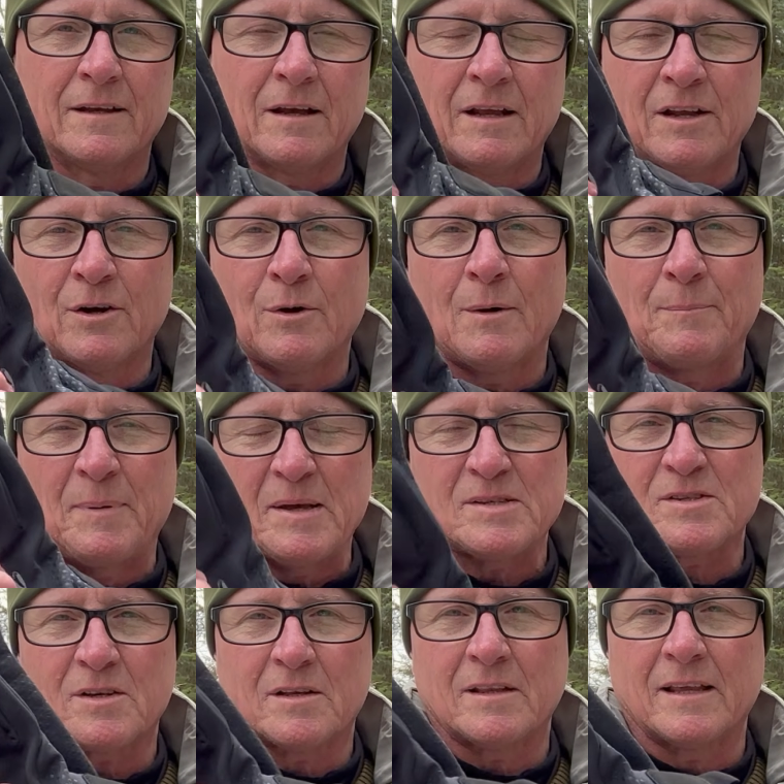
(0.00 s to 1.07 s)
You know, I
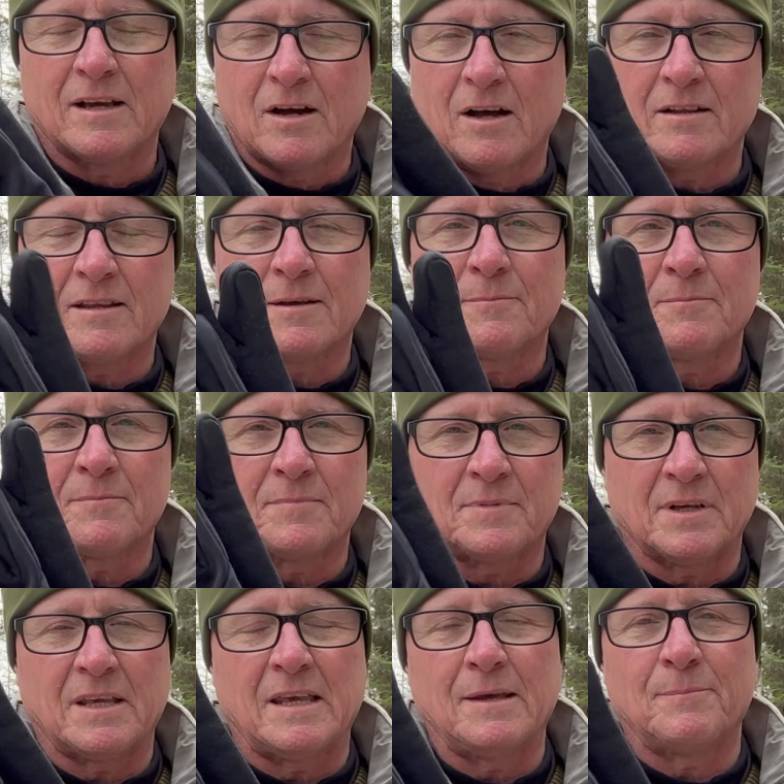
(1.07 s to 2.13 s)
basically got them
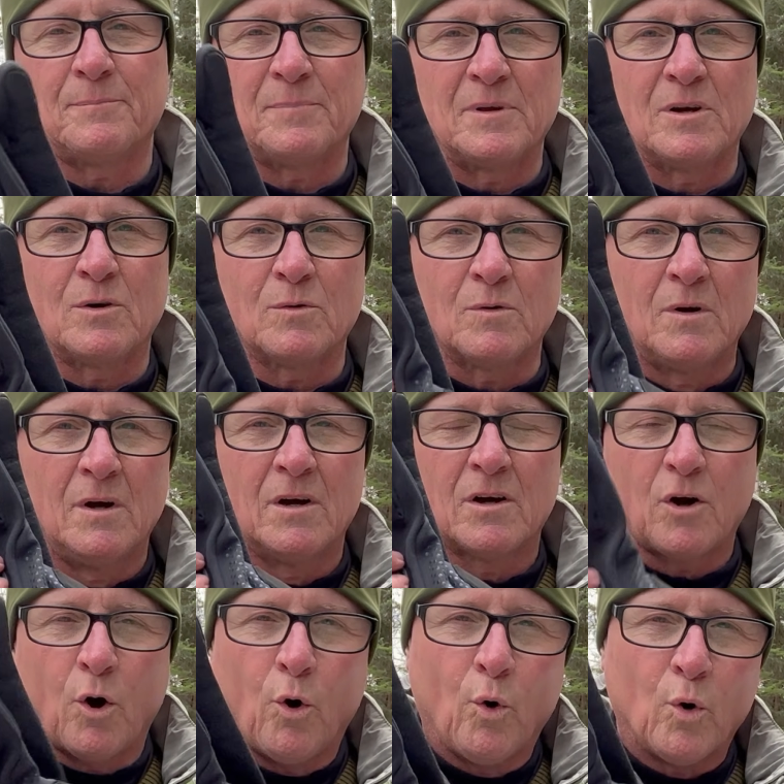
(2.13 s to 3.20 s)
to keep, you know,
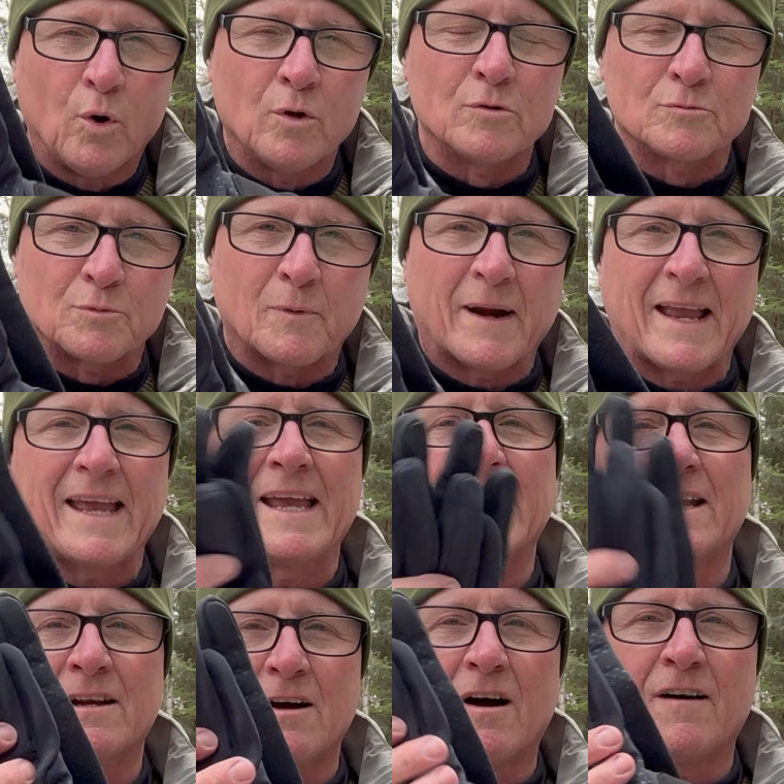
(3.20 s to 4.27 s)
cold
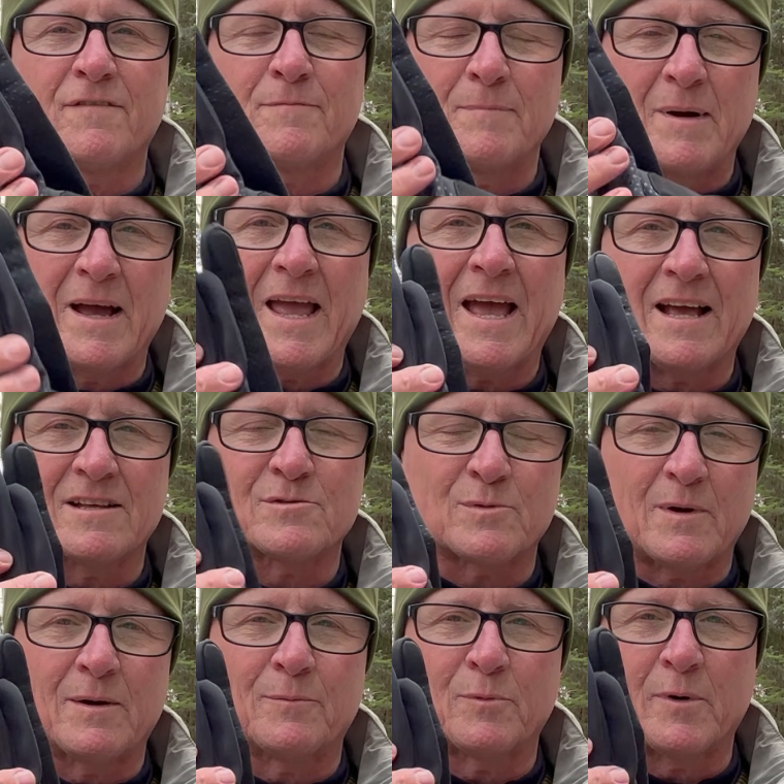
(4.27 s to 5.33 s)
rain off my hands
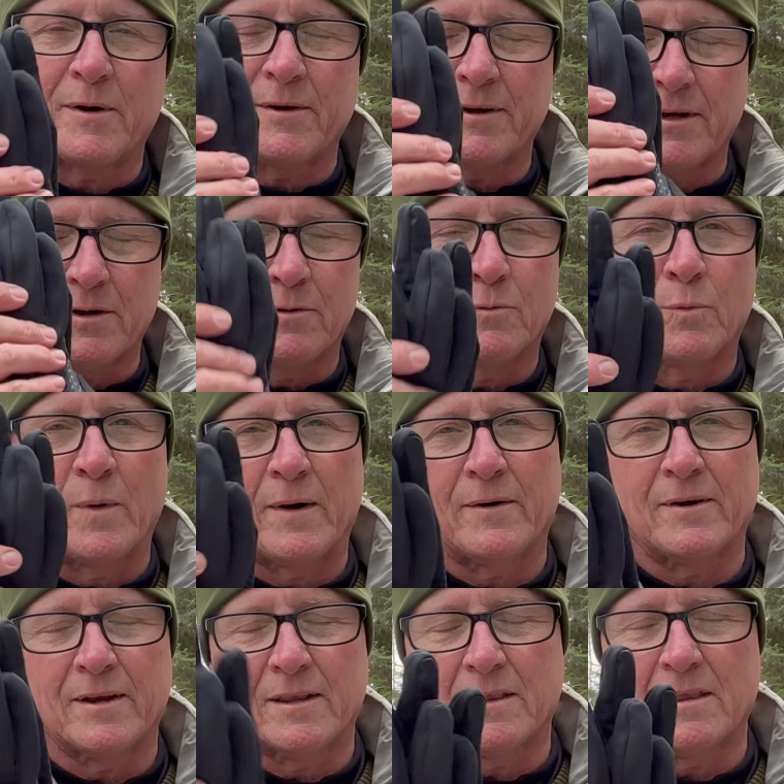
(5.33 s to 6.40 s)
when I'm
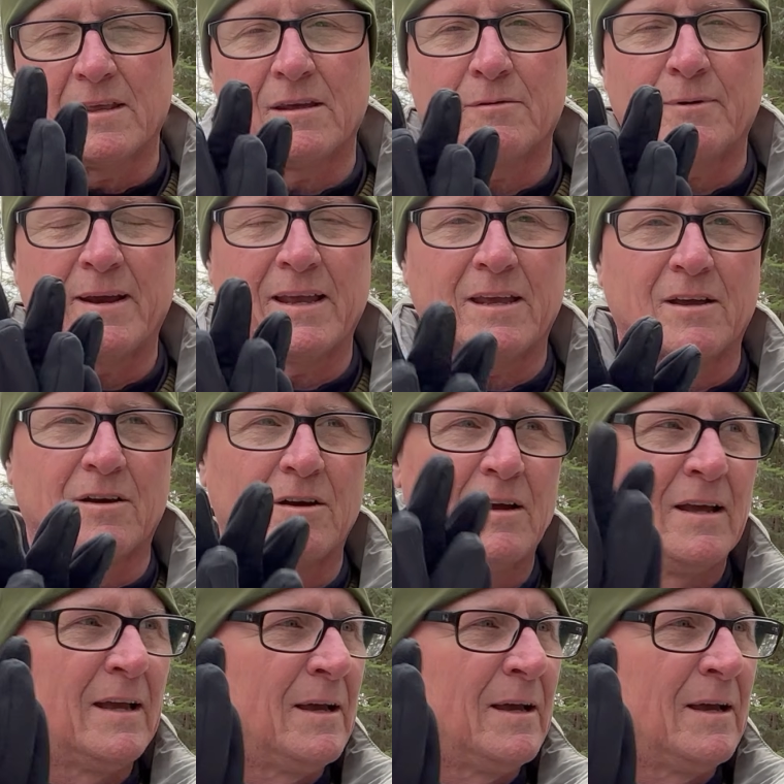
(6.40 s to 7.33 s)
wearing the rain gear.